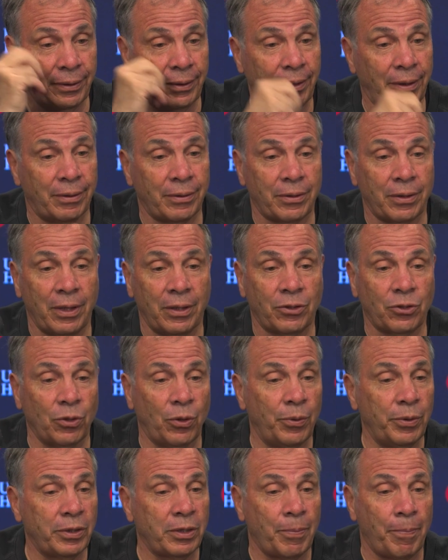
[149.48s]
you know, it's
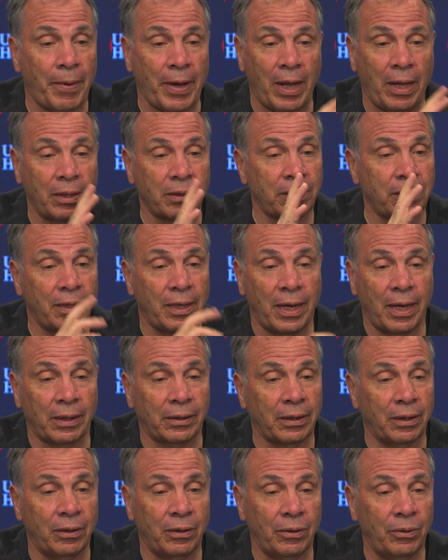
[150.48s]
always a balancing
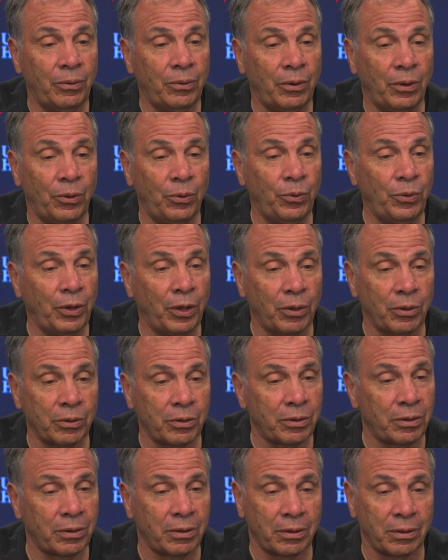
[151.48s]
act, and who
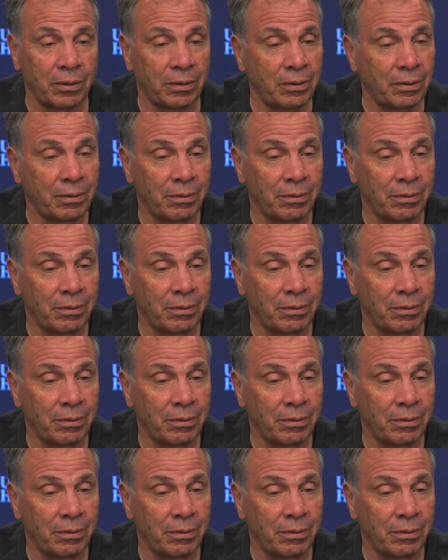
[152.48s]
knows